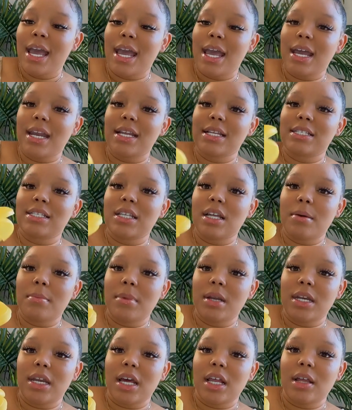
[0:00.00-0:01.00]
and it's the
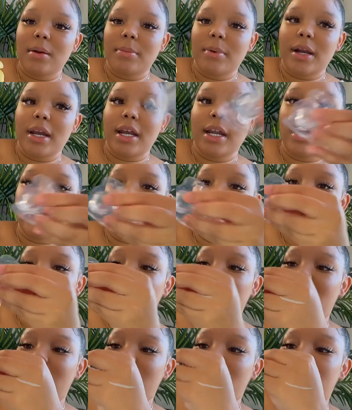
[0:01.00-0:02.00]
Medela brand, and it
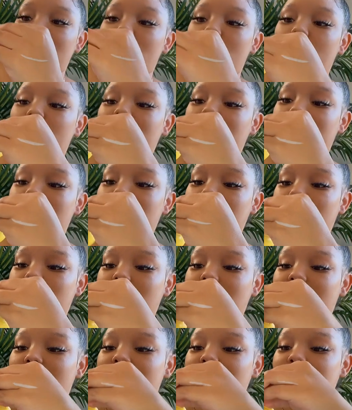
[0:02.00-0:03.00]
came with this little
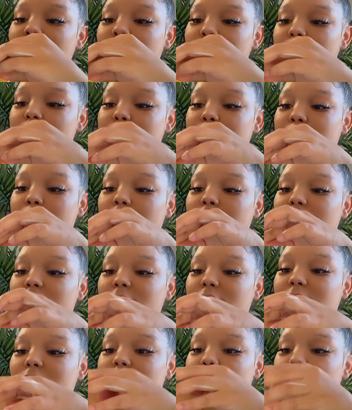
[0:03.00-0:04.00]
case, which is
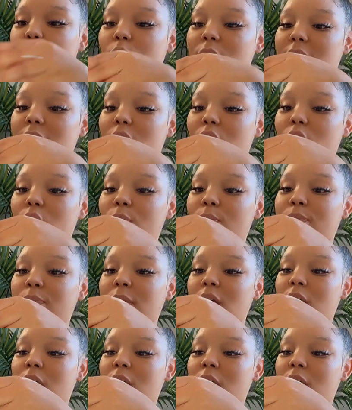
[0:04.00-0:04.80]
perfect as well.